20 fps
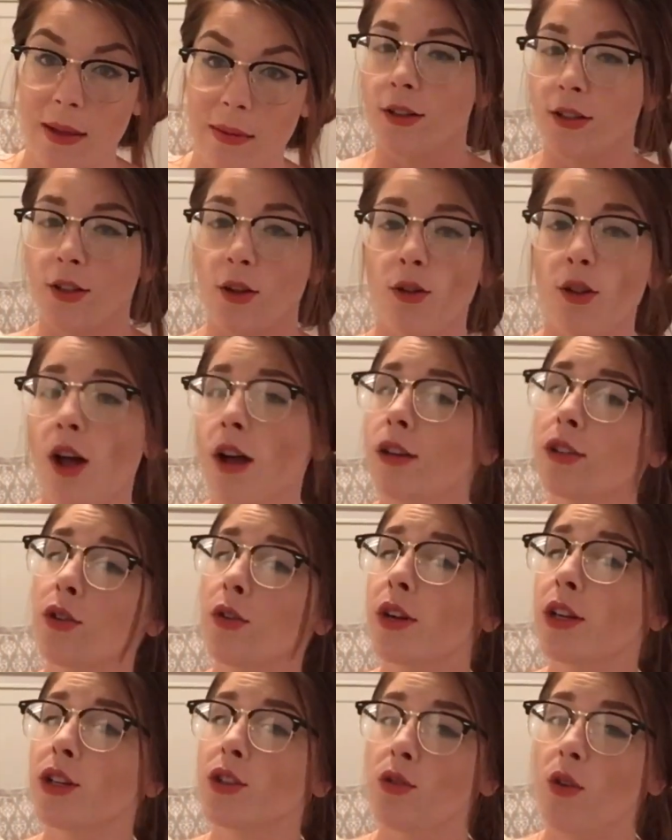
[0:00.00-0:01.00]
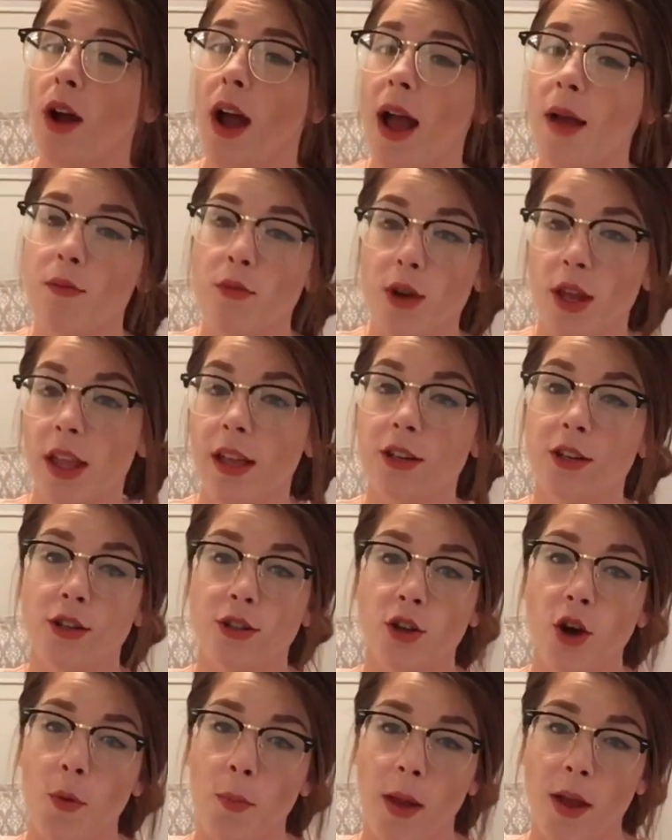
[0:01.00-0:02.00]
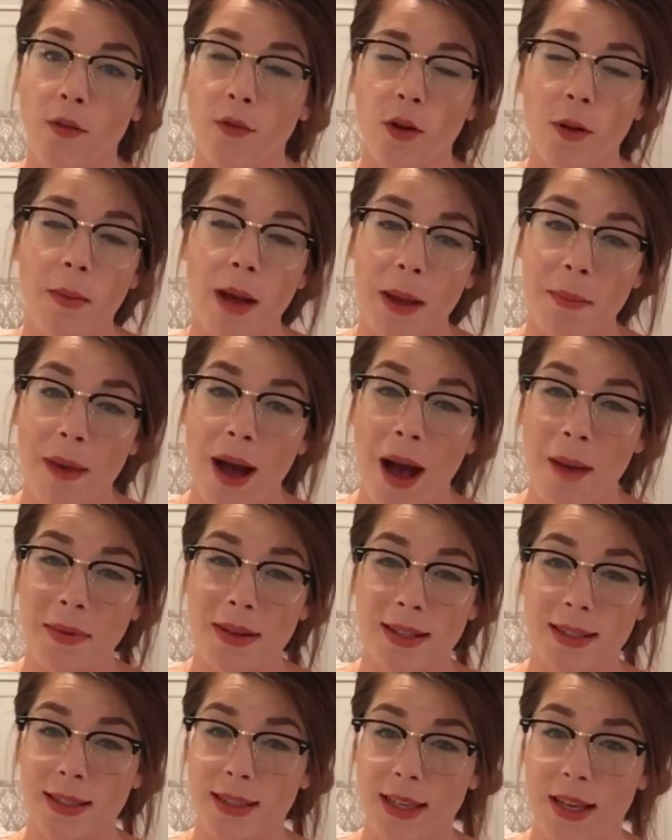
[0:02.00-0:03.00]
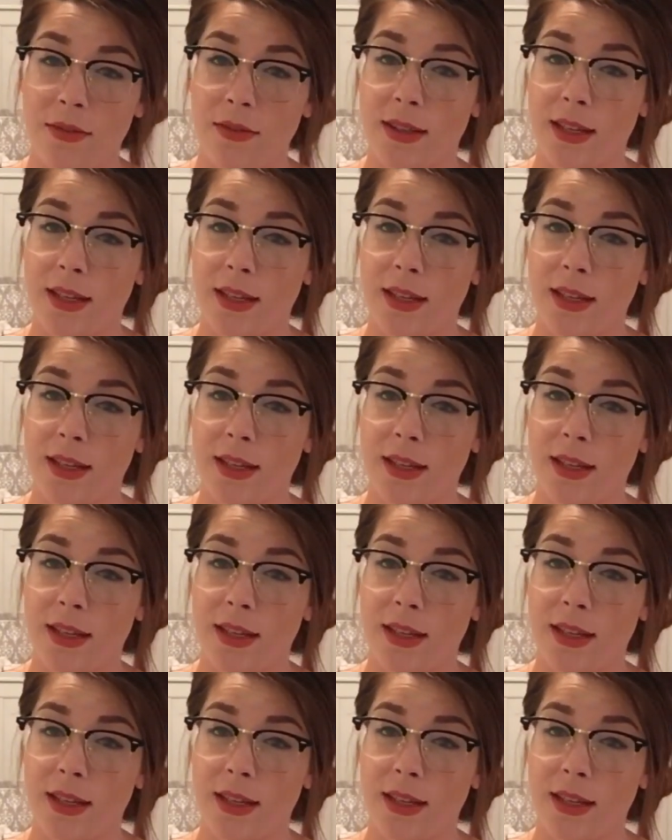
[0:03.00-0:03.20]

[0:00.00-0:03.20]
So long story short, I'm really just hoping for my mom and Steve